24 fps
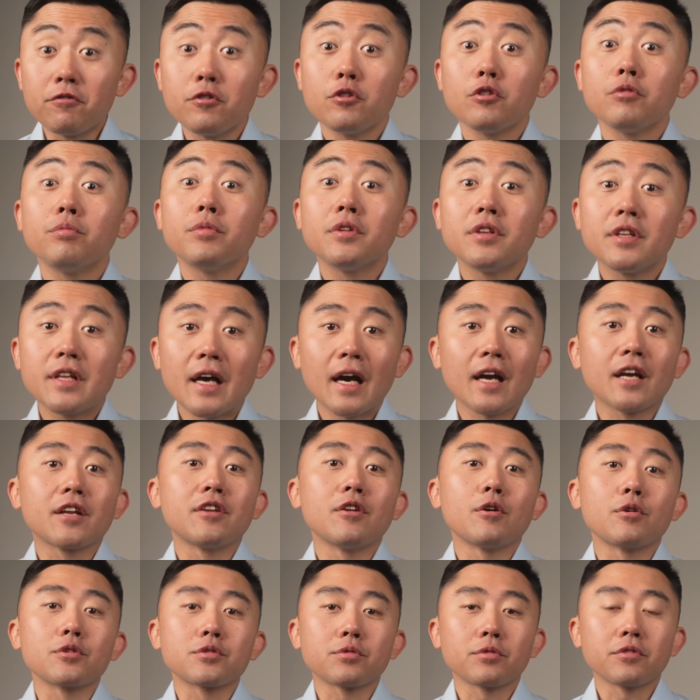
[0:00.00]
you've been
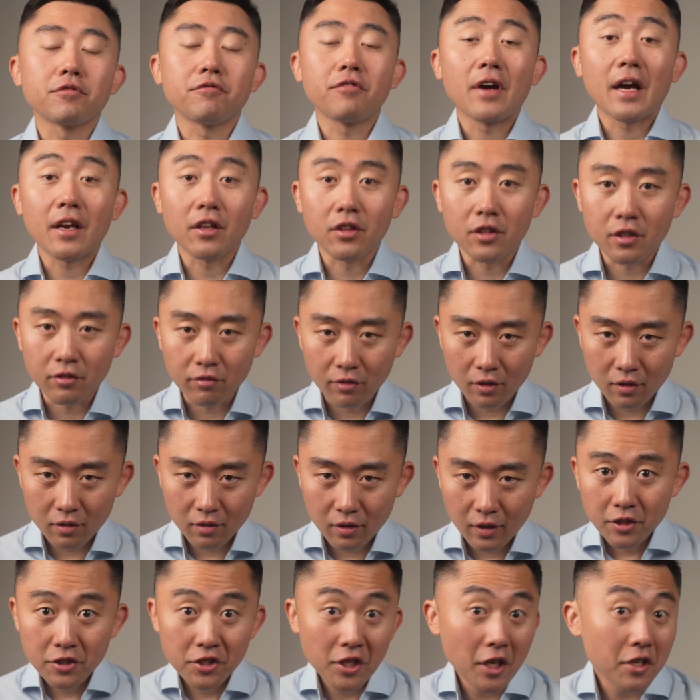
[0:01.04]
diagnosed with fatty liver,
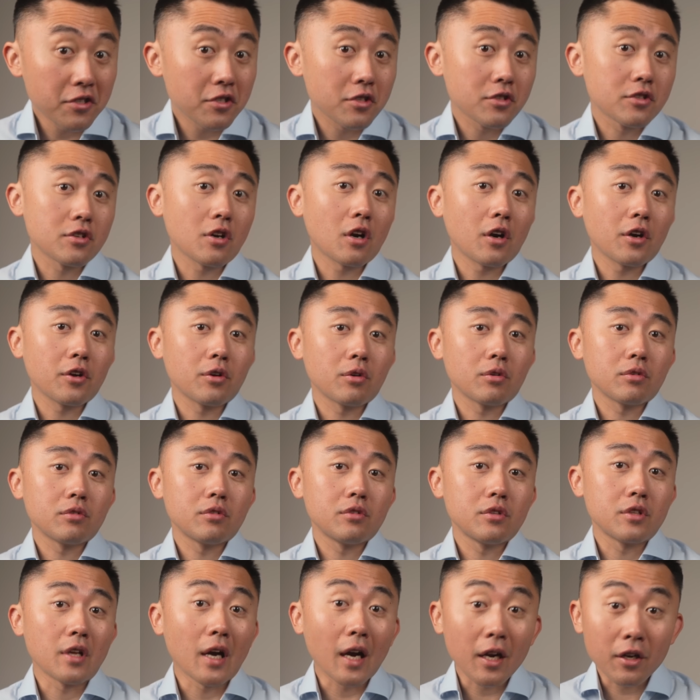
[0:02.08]
chances are your
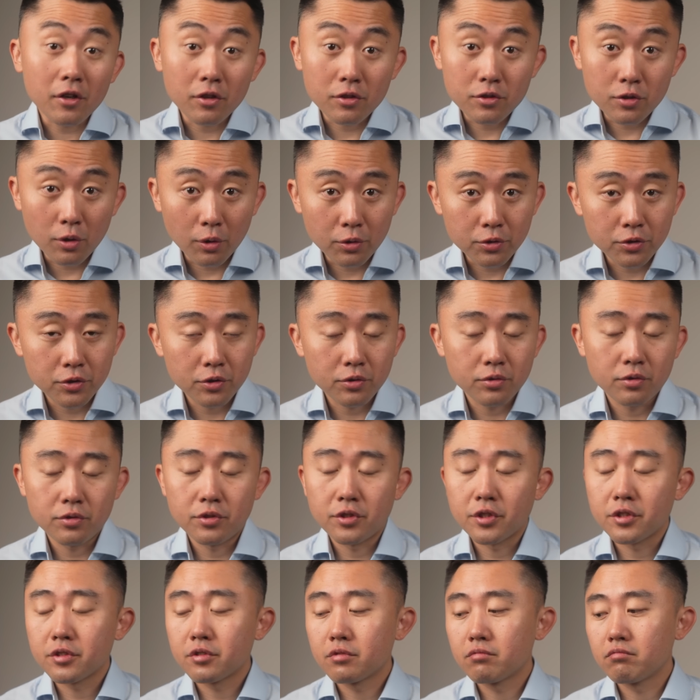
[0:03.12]
doctor told you to
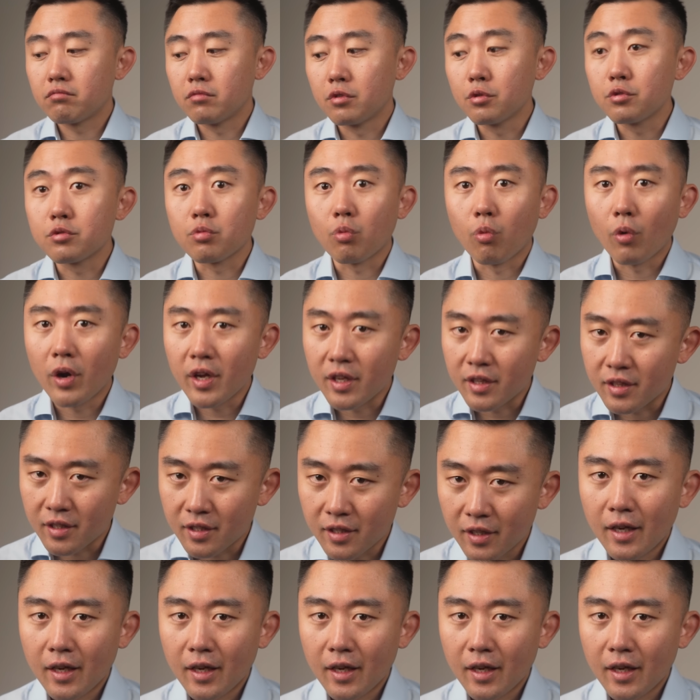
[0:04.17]
just lose weight.